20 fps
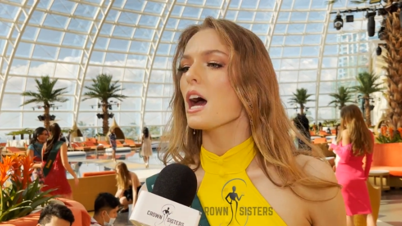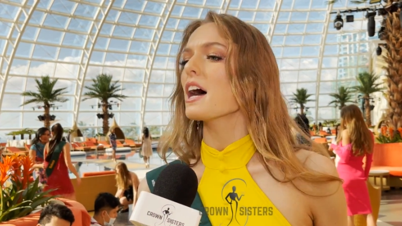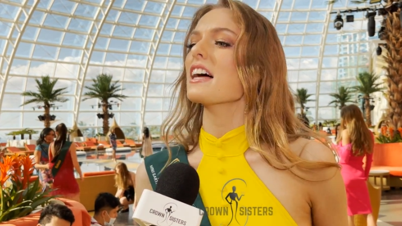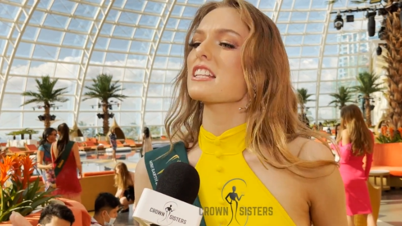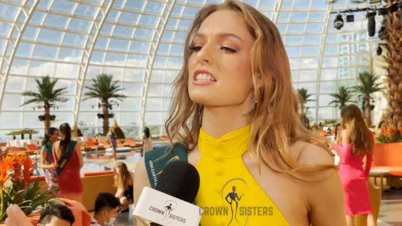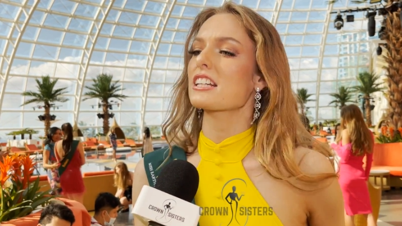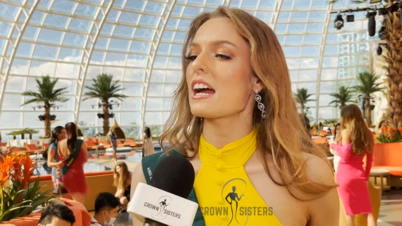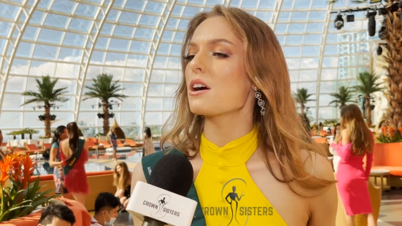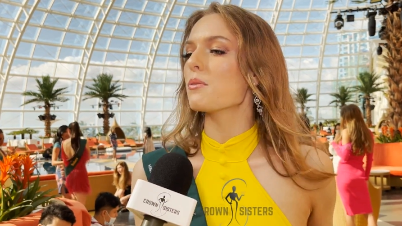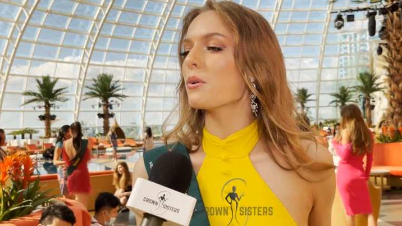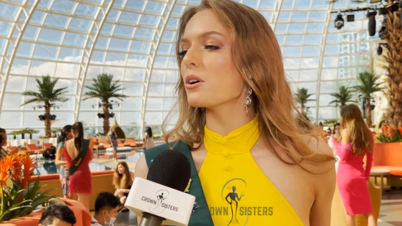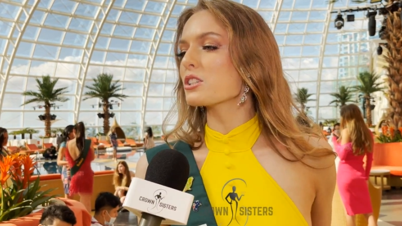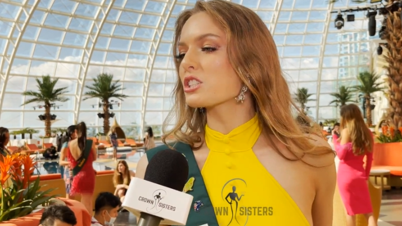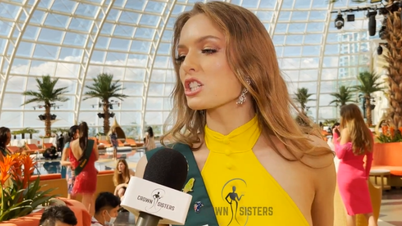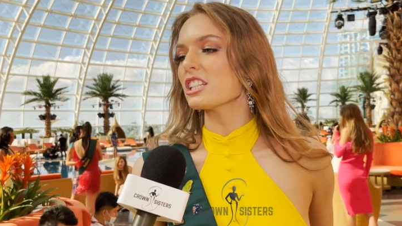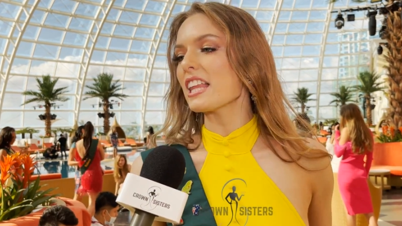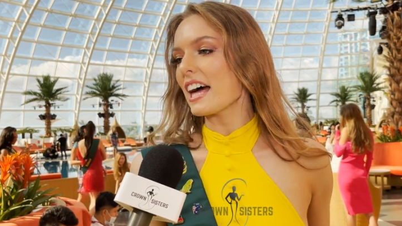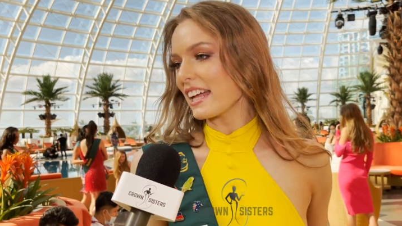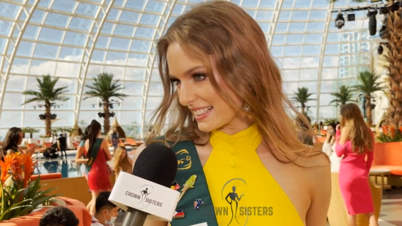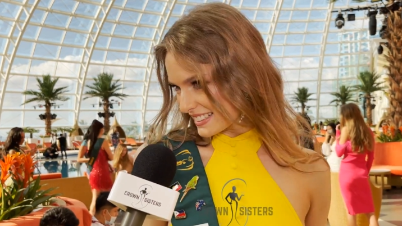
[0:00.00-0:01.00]
That's okay. We'll
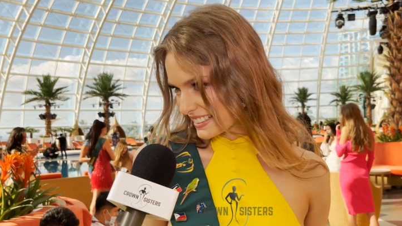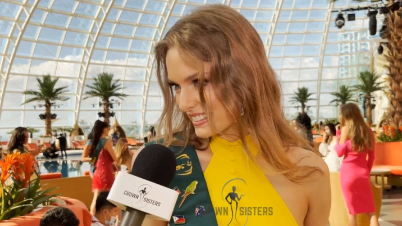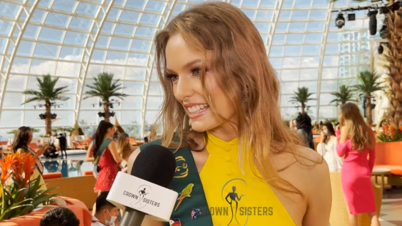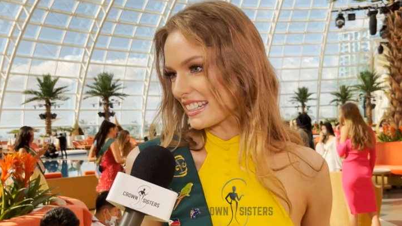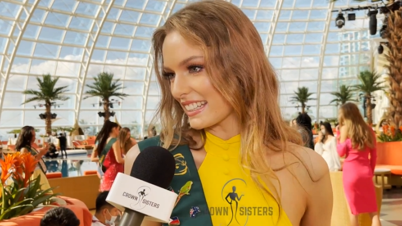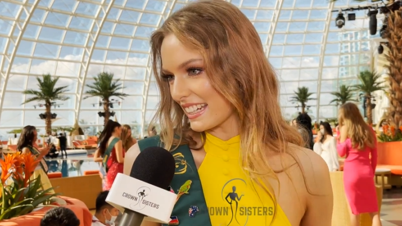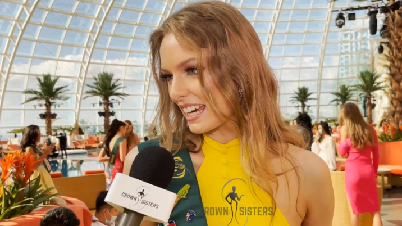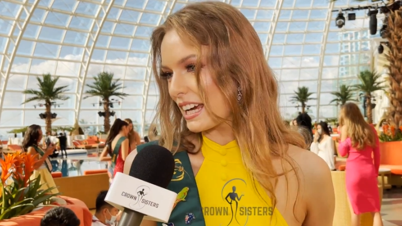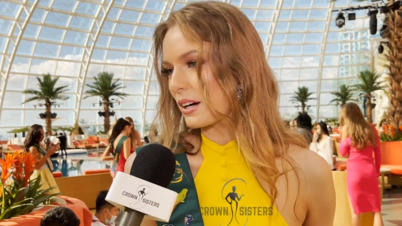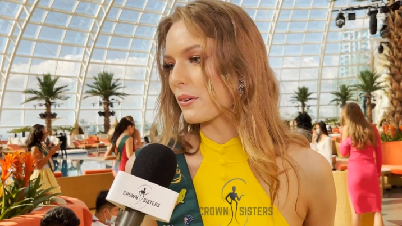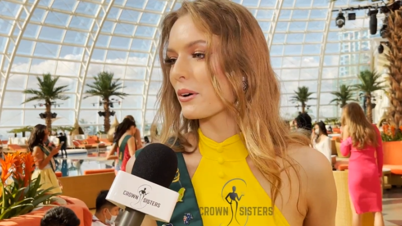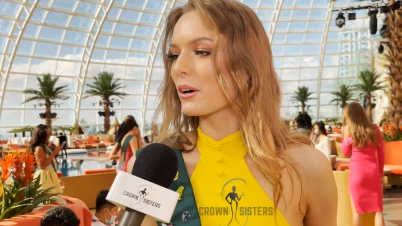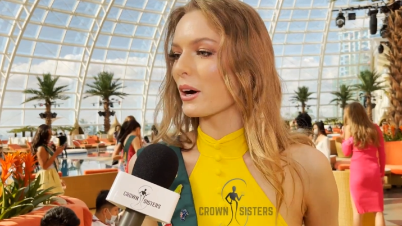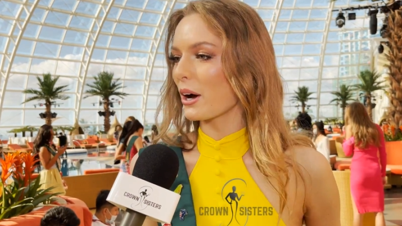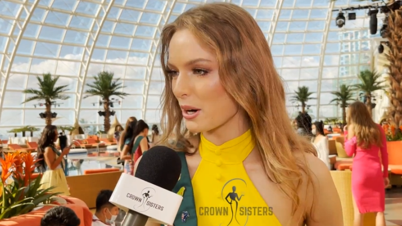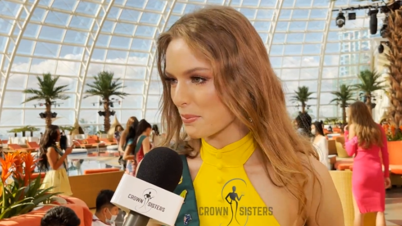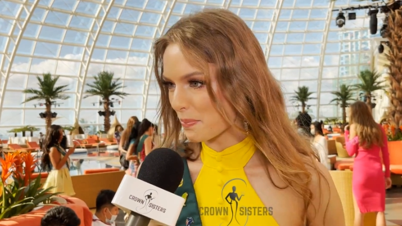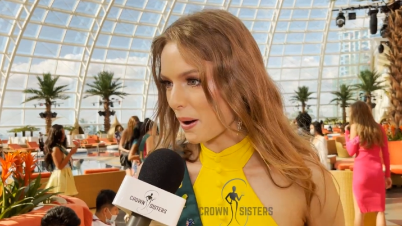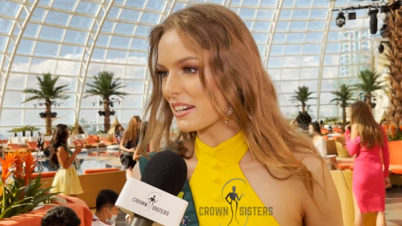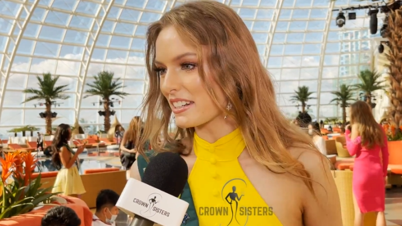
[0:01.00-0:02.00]
do that in Sydney. We'll
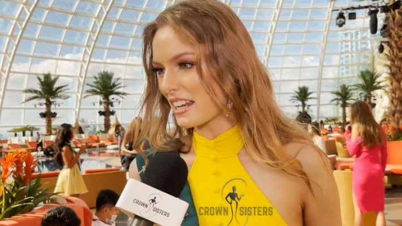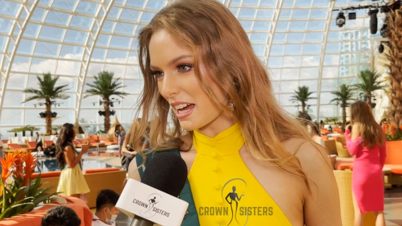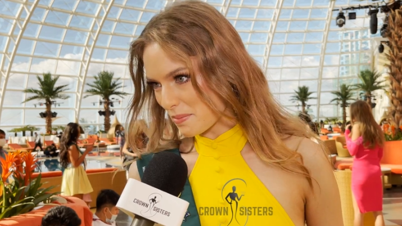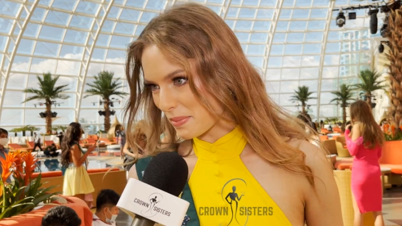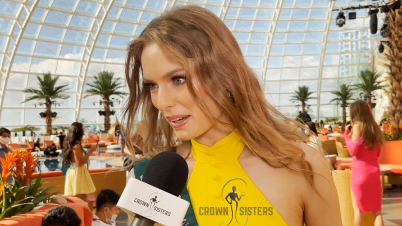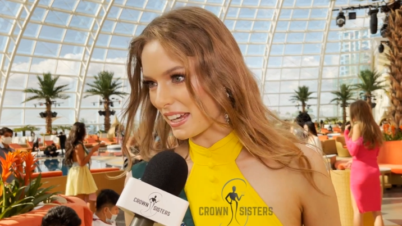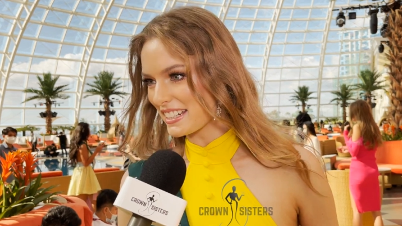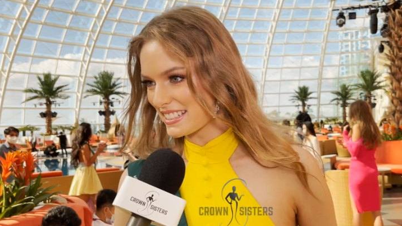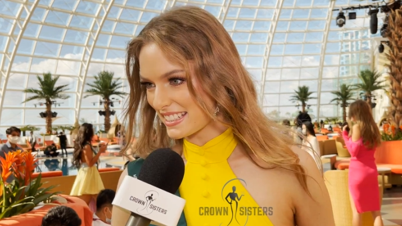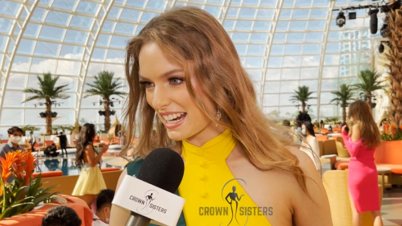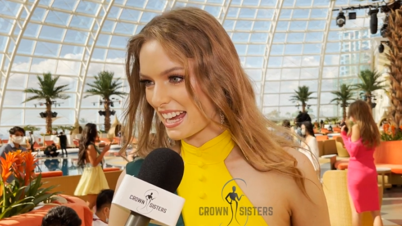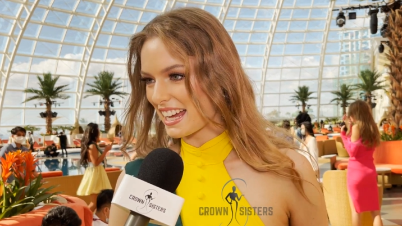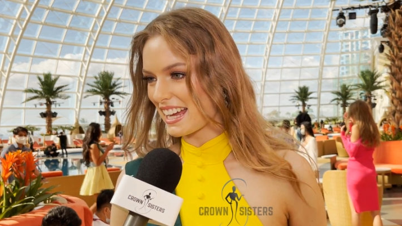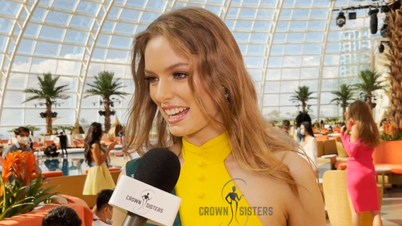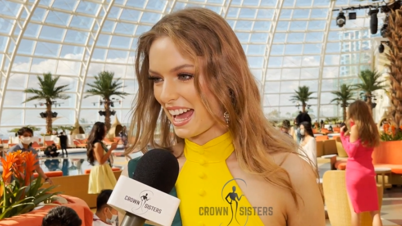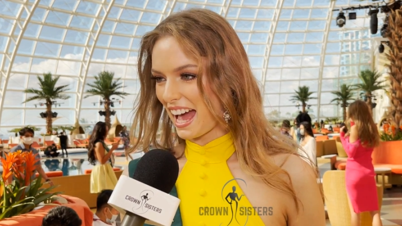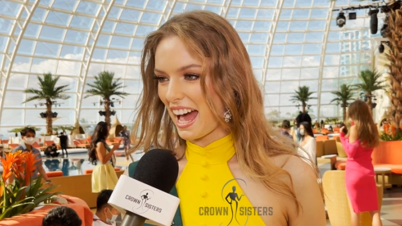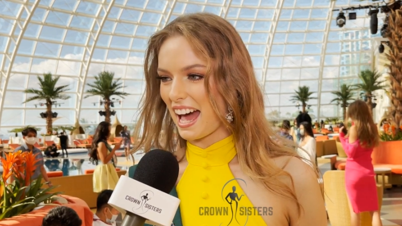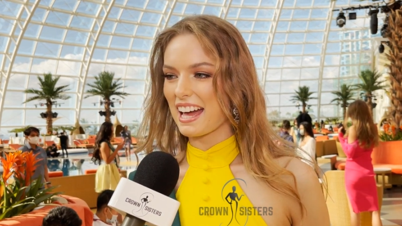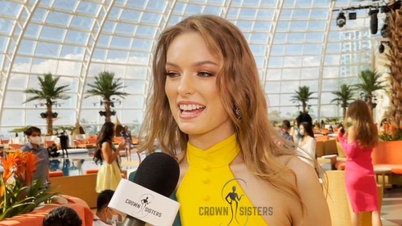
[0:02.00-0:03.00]
go to Bondi Beach.
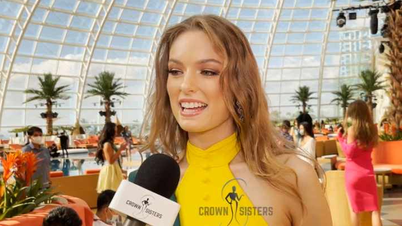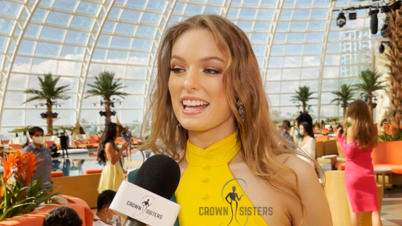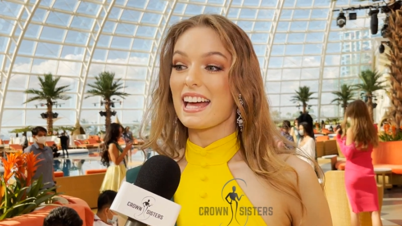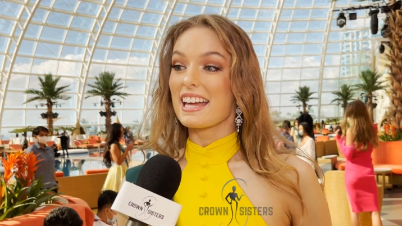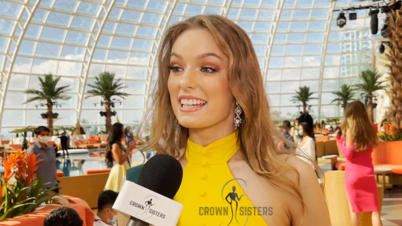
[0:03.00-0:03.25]
Yeah.